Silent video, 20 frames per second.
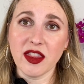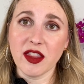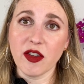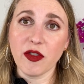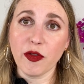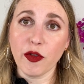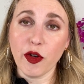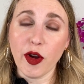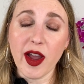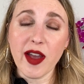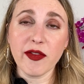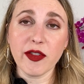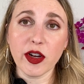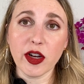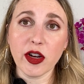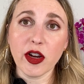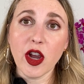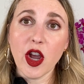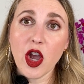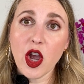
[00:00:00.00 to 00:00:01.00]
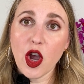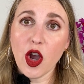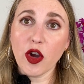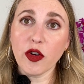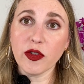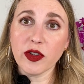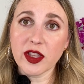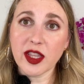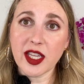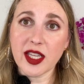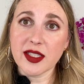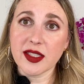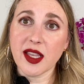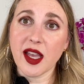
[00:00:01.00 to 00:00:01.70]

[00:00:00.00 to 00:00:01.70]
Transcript: the Forever, over these.